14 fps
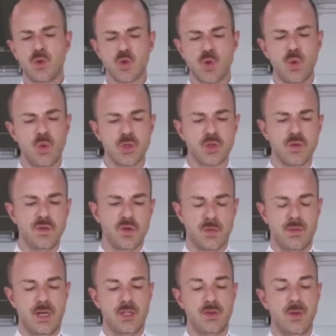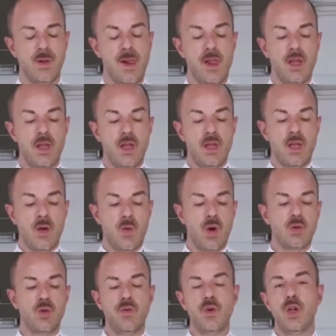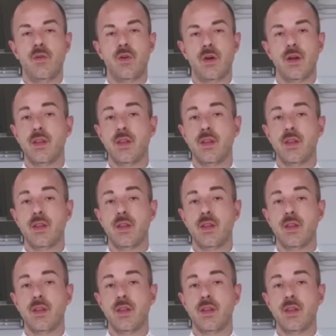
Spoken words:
water because we only